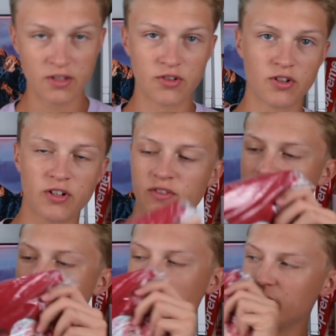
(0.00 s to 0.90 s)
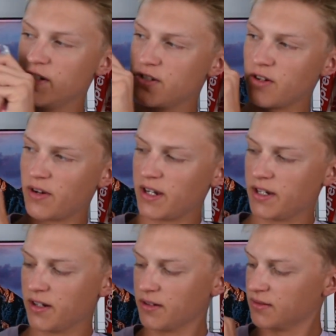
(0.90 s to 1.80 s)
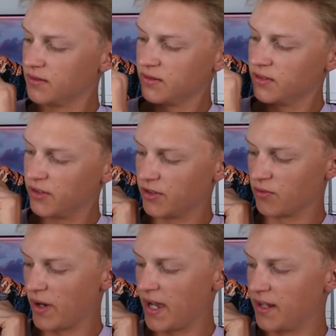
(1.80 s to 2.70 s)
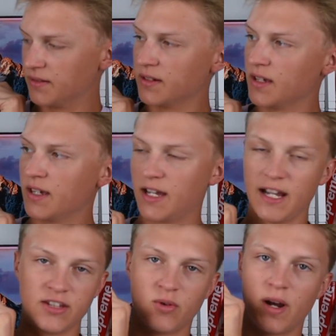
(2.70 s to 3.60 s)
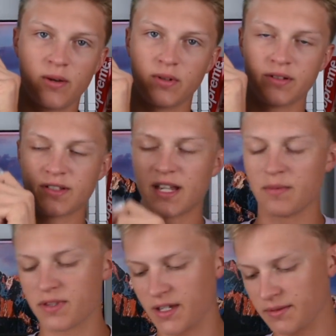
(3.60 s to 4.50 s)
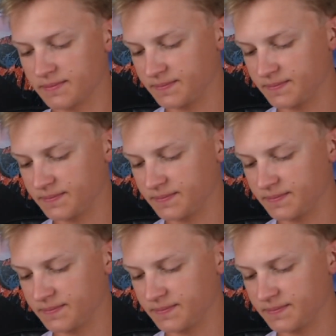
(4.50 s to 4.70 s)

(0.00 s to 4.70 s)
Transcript: literally the same t-shirt right here. Literally the red and the white one, same thing.